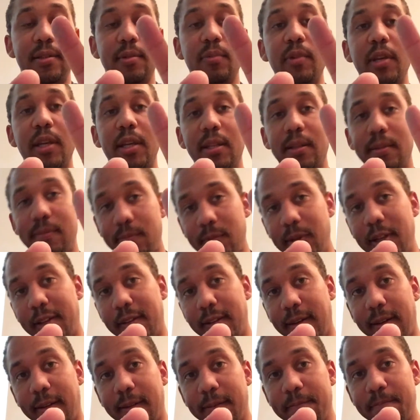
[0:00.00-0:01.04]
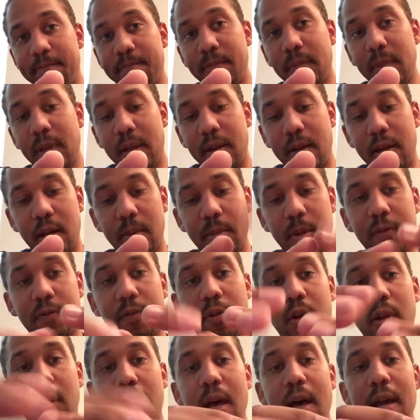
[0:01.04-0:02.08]
the weak link. And for
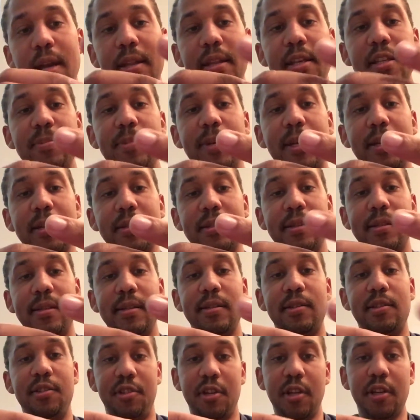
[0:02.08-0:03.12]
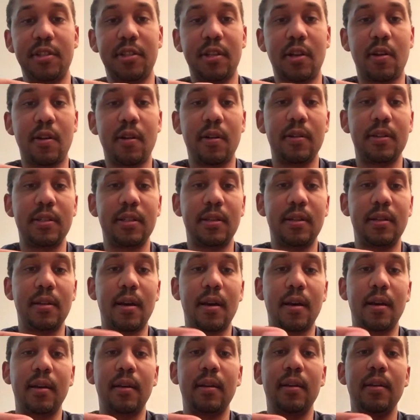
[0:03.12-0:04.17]
a lot of these, because this is just
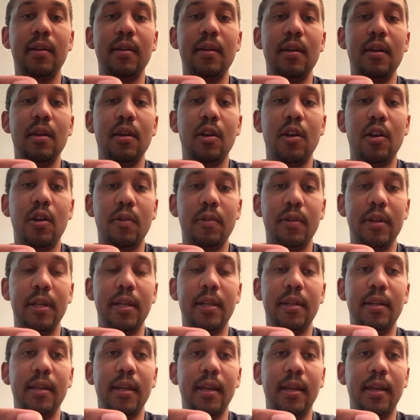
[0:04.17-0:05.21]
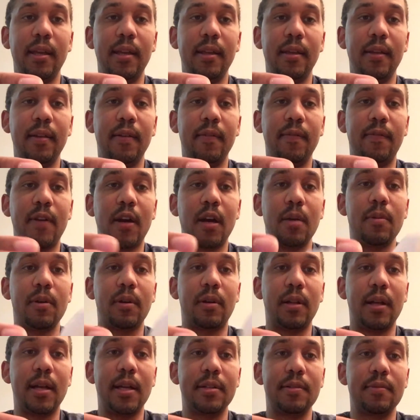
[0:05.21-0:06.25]
cardstock coated in
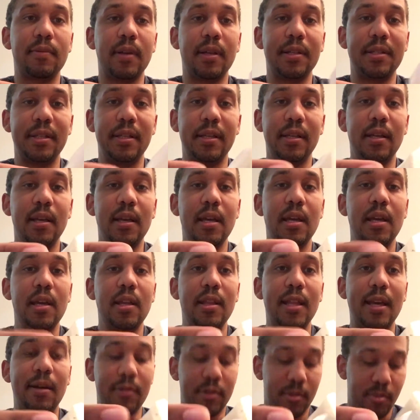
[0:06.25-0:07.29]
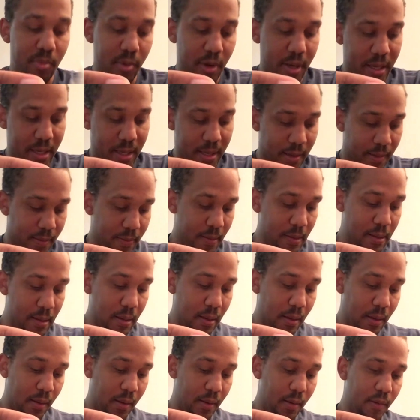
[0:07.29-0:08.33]
fiberglass resin, that was breaking.
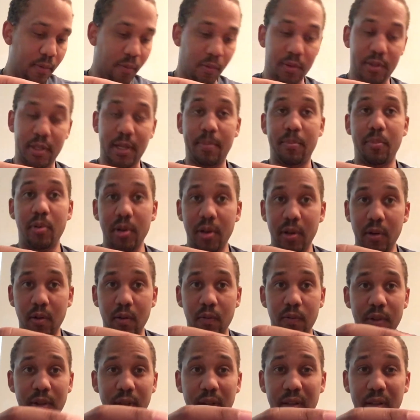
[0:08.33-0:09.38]
Once I put it over the